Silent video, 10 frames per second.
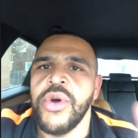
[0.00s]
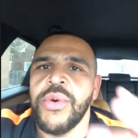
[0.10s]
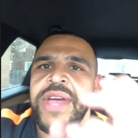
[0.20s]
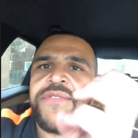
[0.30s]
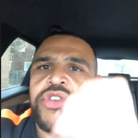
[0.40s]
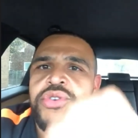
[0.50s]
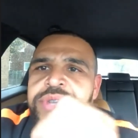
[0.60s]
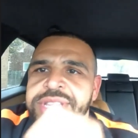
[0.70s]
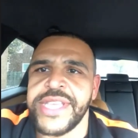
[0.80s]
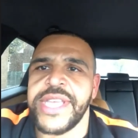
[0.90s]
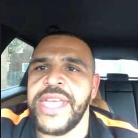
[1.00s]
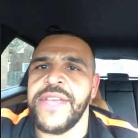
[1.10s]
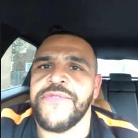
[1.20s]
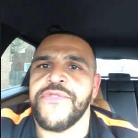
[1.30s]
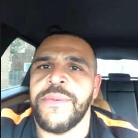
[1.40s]
whatever you need to
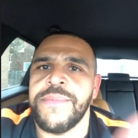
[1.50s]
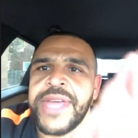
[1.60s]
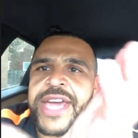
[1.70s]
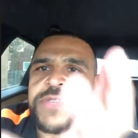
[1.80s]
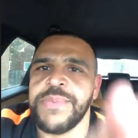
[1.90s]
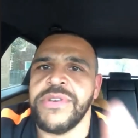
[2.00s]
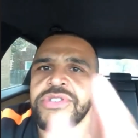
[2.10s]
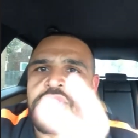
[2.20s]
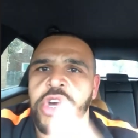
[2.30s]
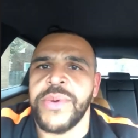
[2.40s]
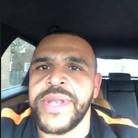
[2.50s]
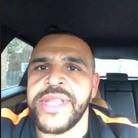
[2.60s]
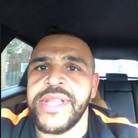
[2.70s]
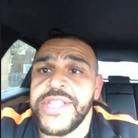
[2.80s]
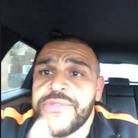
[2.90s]
hear from that experience of going.
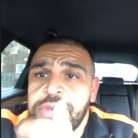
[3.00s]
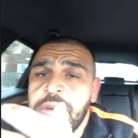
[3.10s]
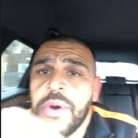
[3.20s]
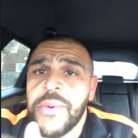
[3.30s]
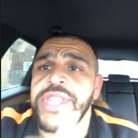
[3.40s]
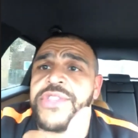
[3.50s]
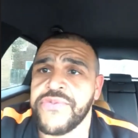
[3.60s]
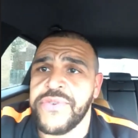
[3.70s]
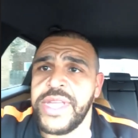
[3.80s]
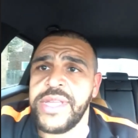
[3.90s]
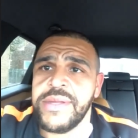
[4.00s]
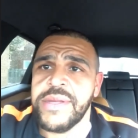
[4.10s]
Is number one is free.